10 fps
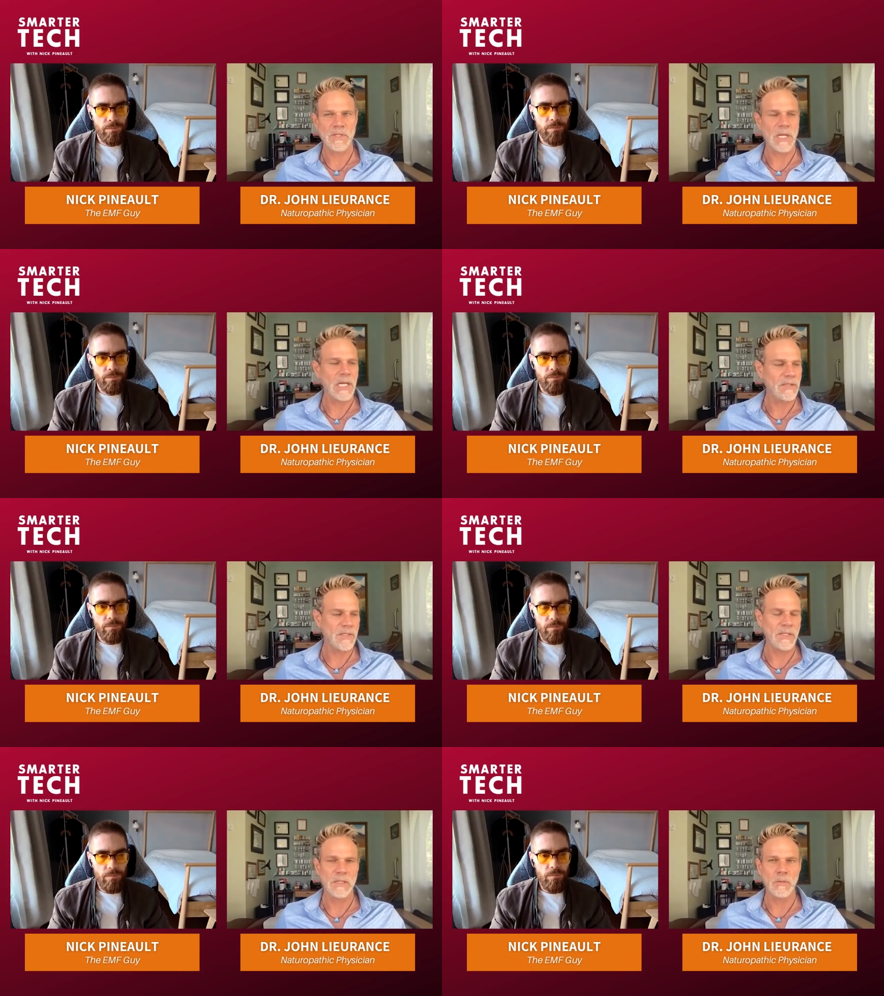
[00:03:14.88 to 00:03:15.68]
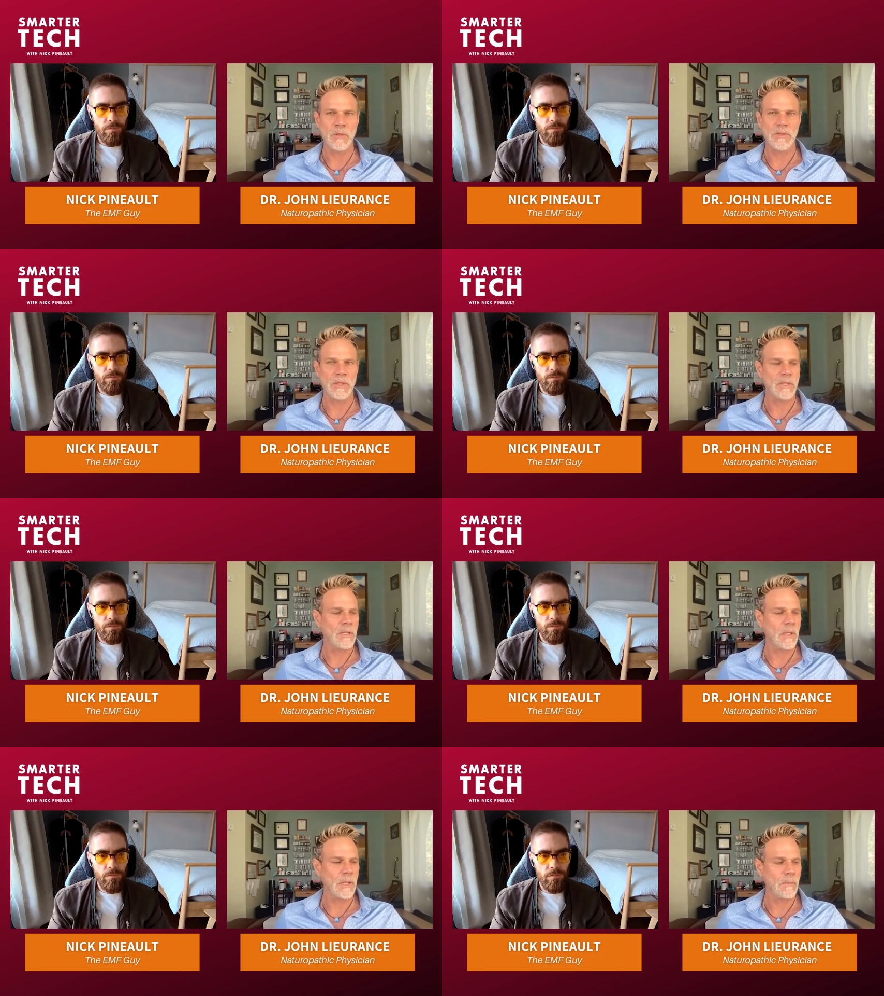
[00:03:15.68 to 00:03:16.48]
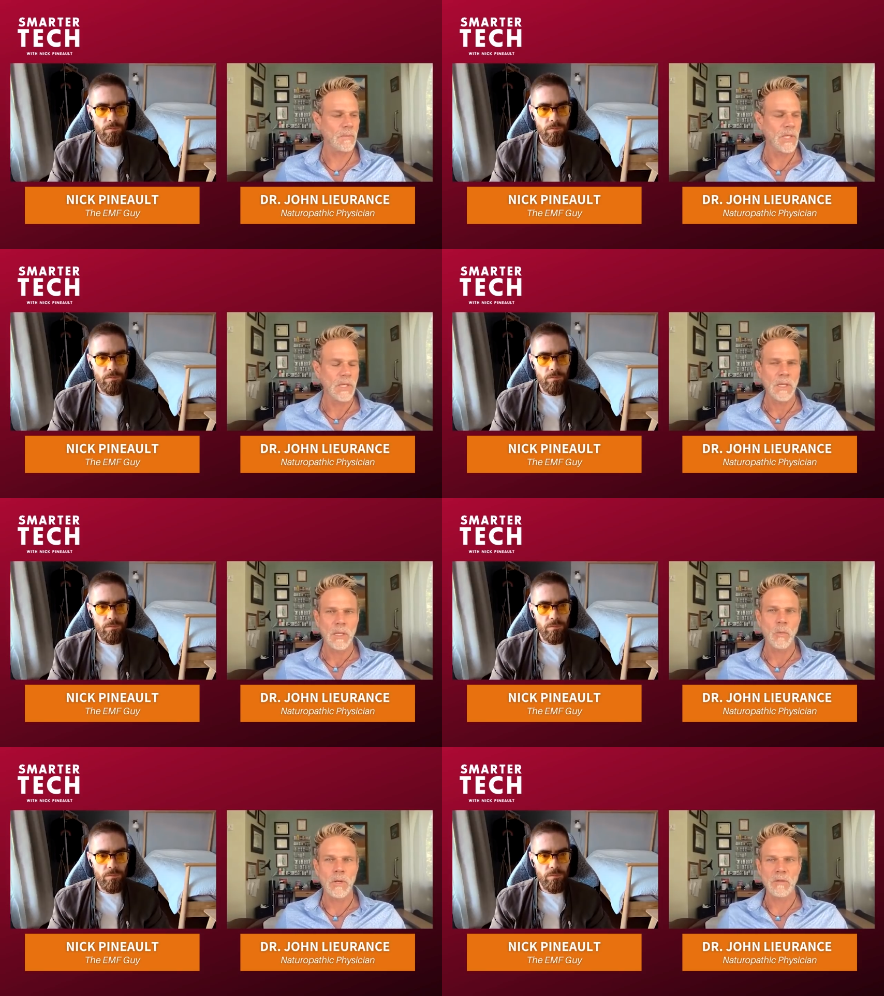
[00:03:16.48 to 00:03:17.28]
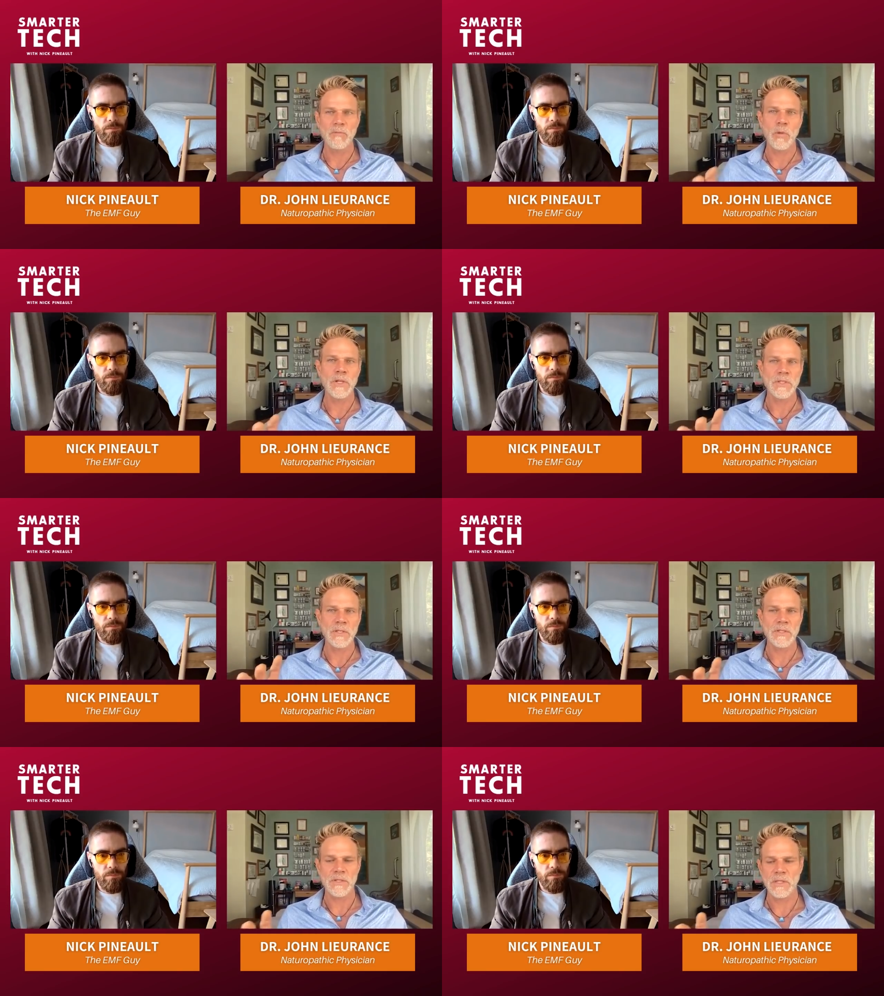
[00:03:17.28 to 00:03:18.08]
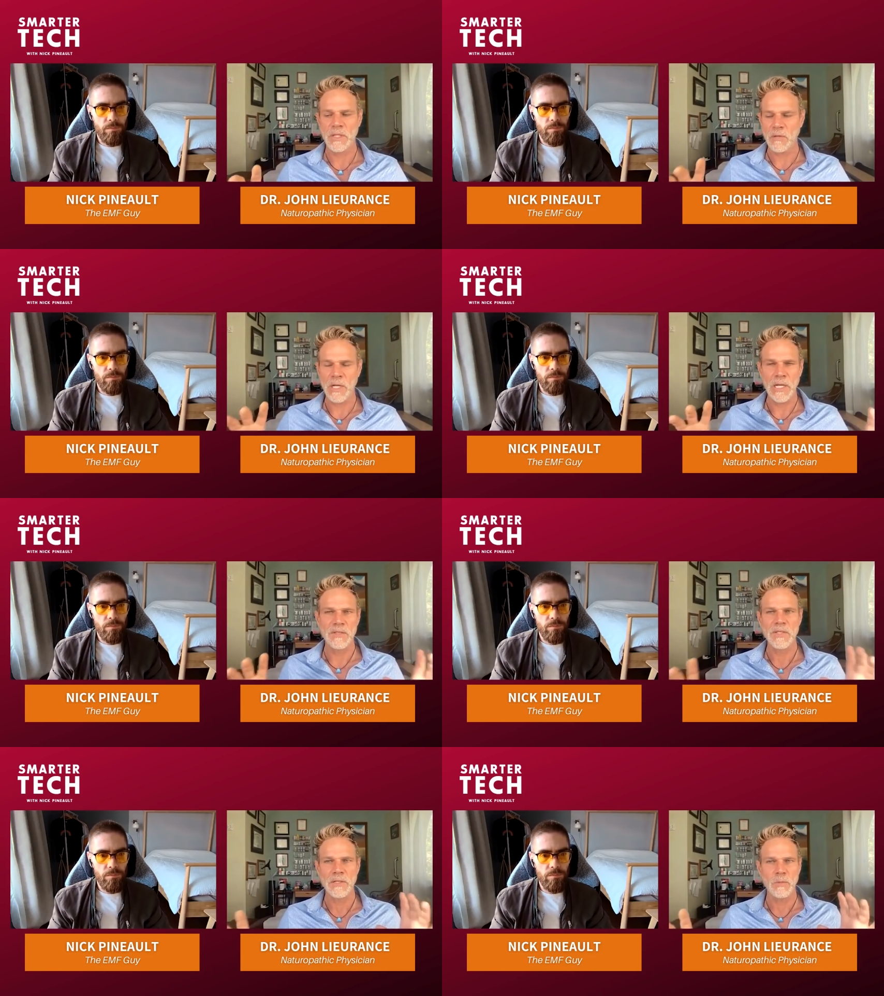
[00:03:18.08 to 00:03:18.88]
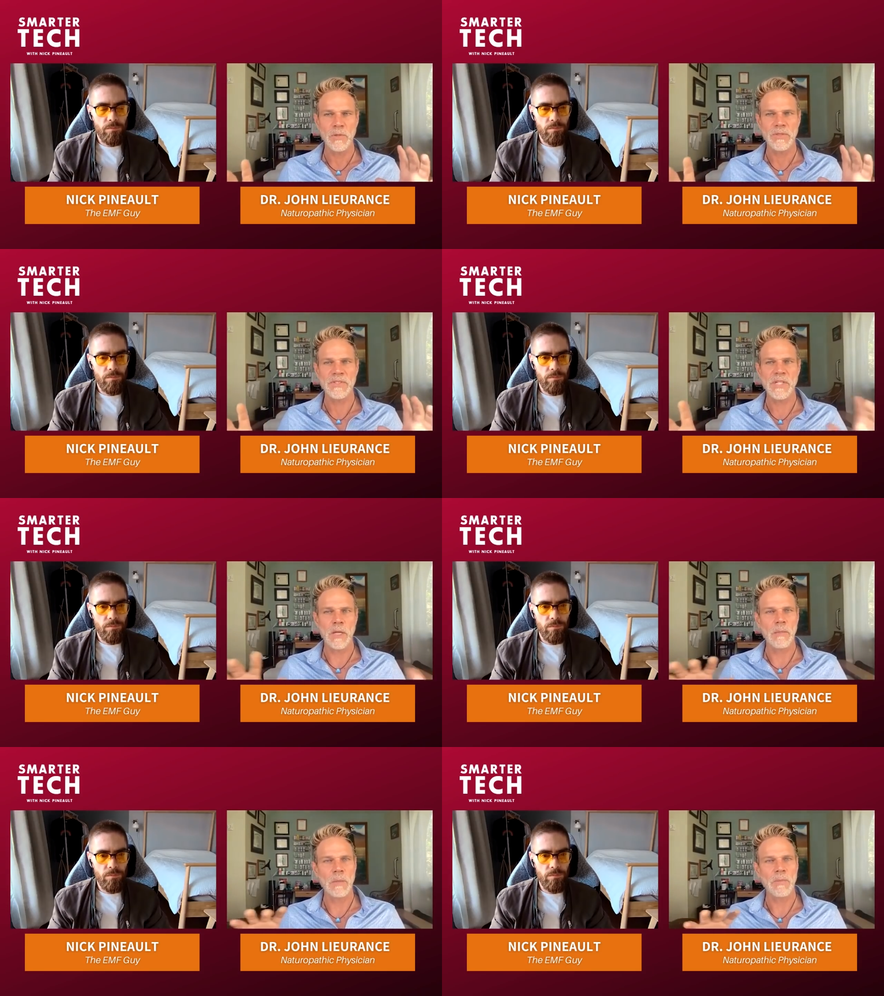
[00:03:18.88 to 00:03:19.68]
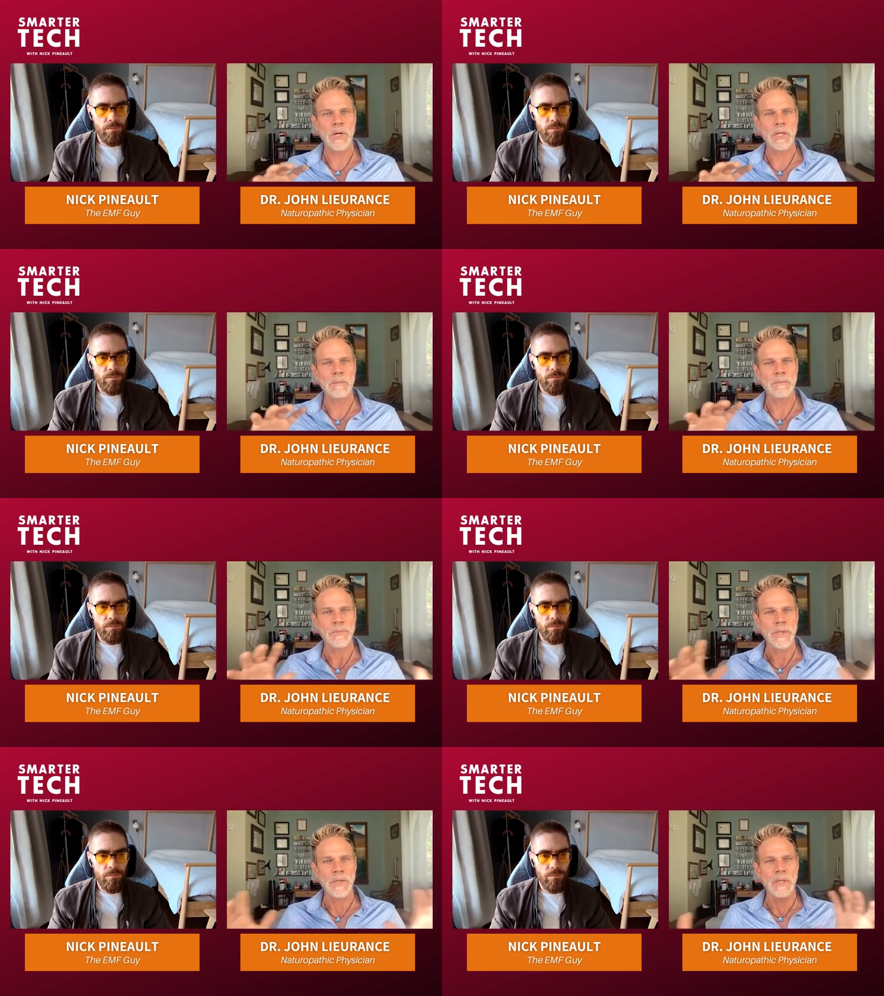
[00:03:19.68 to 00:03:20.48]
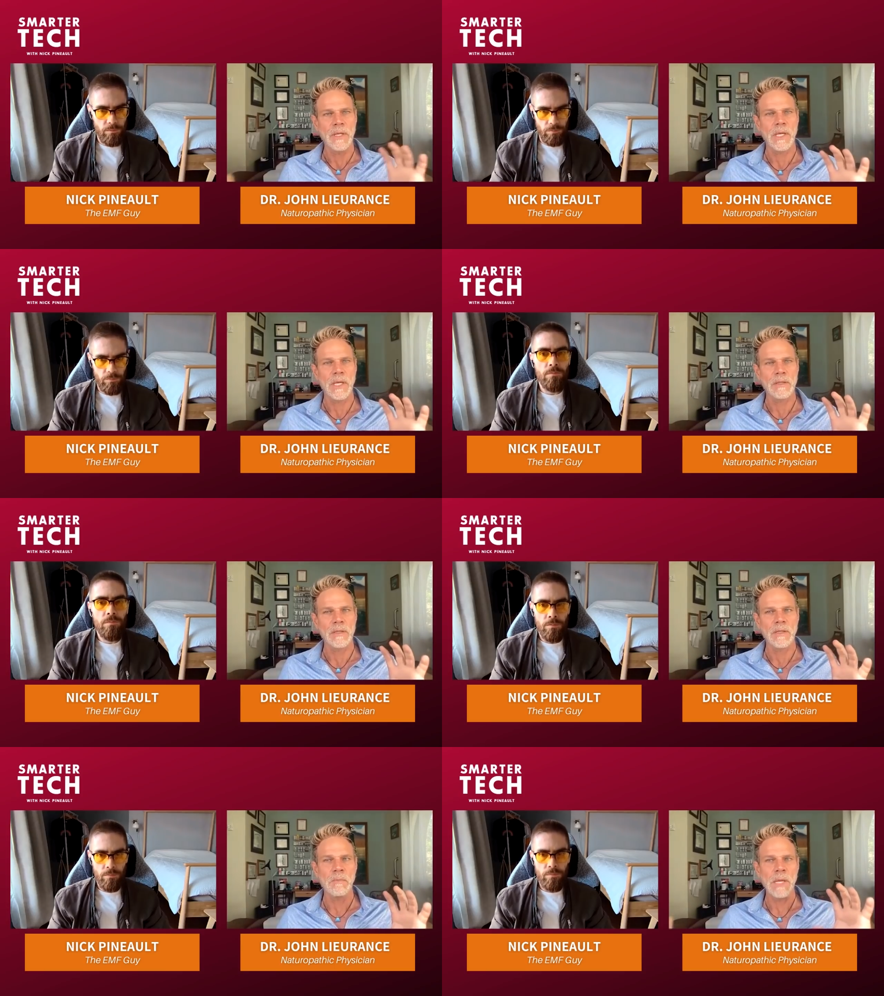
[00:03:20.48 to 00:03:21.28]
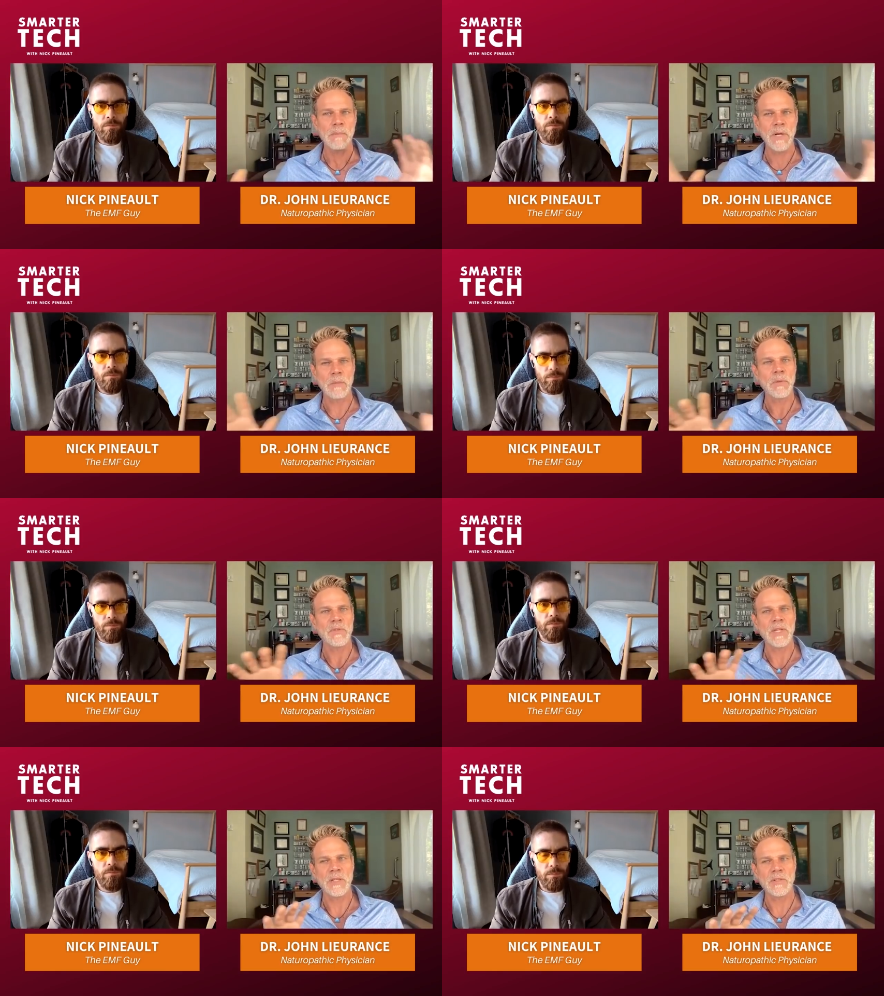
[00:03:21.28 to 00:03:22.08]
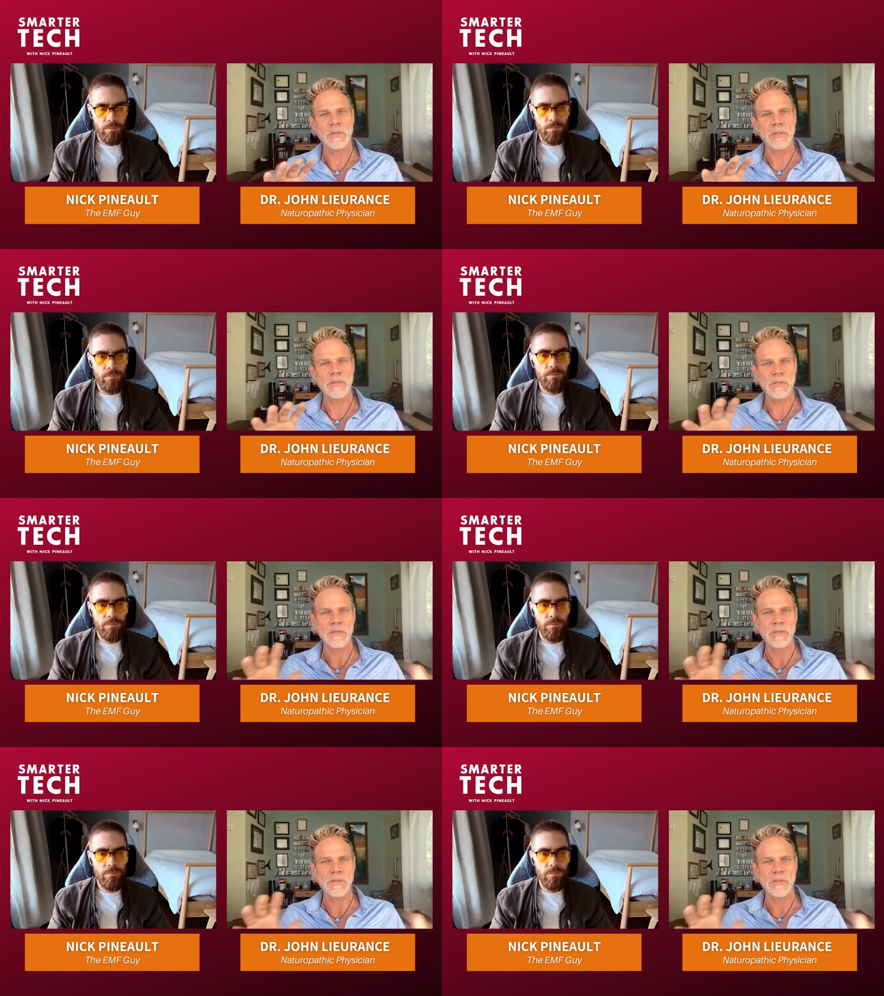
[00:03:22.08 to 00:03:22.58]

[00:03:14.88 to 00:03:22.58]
Speaker 1: that I see with it. Um, one of which is you know kind of dealing with the cell membrane and membrane potentials.